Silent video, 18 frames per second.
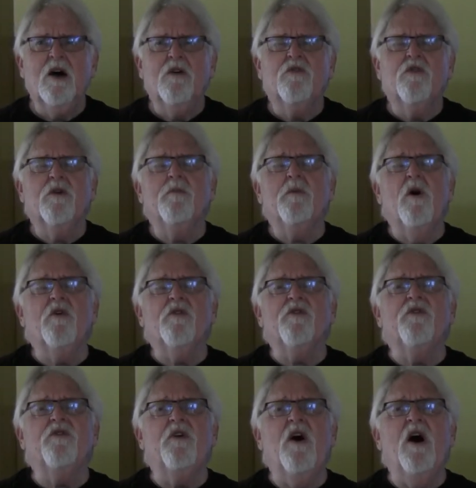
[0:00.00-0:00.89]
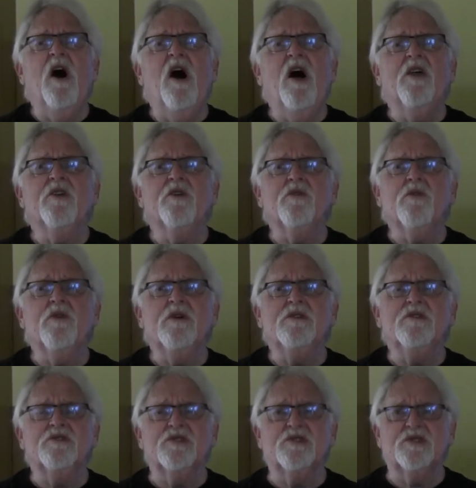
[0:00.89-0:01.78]
For both Father
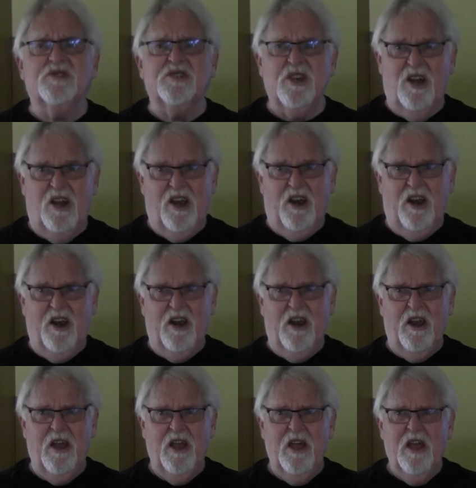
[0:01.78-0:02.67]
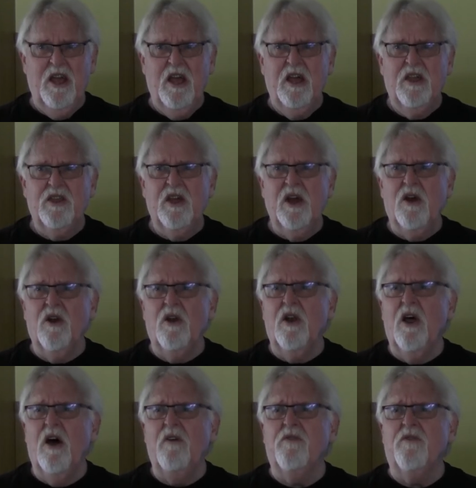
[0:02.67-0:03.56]
and Son
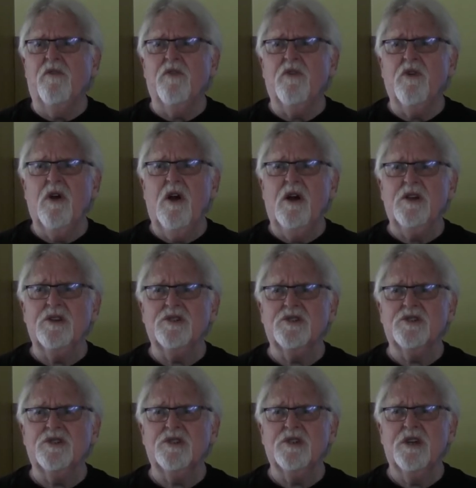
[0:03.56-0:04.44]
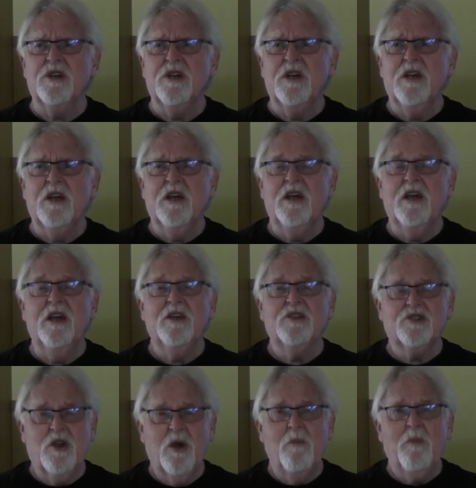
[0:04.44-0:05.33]
their love for us
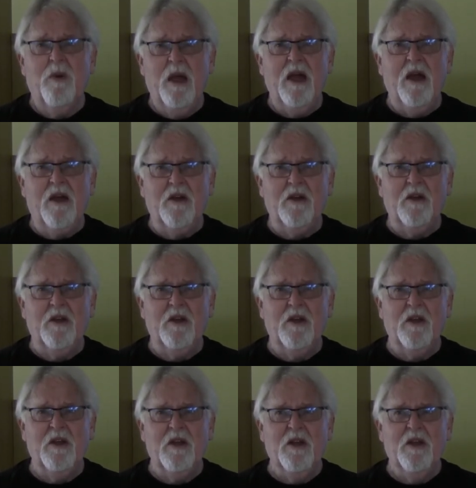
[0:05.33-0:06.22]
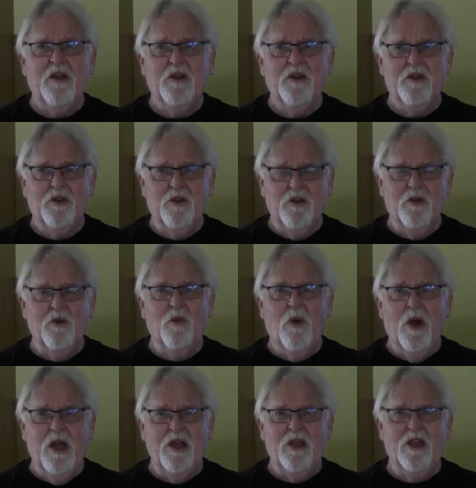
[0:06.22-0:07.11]
is compared to the
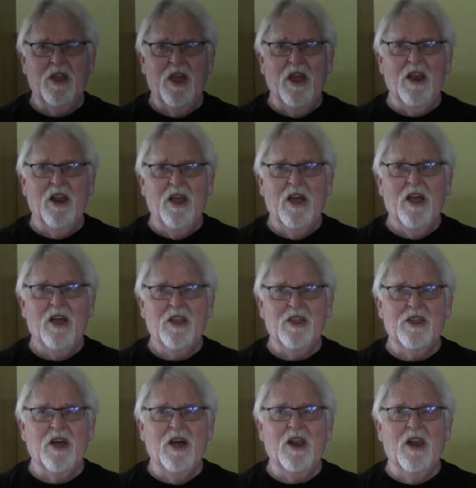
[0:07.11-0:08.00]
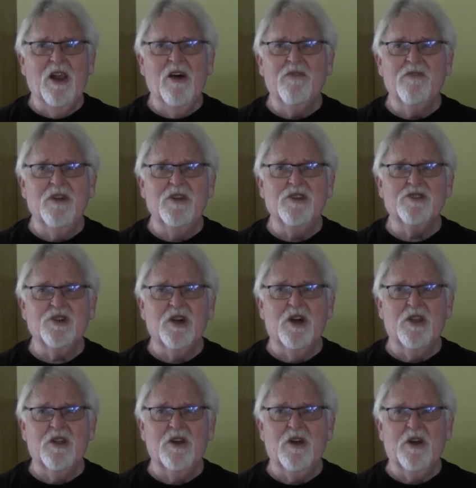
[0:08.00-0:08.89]
way they, they love each
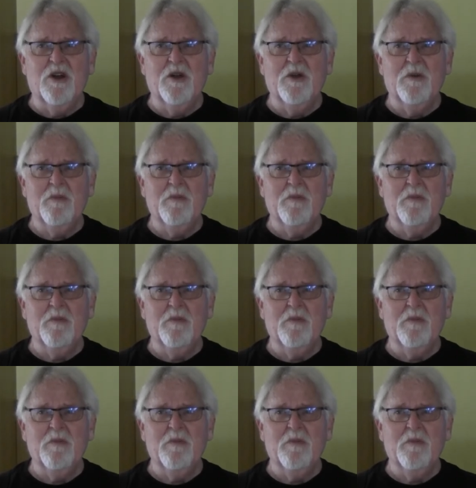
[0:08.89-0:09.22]
other.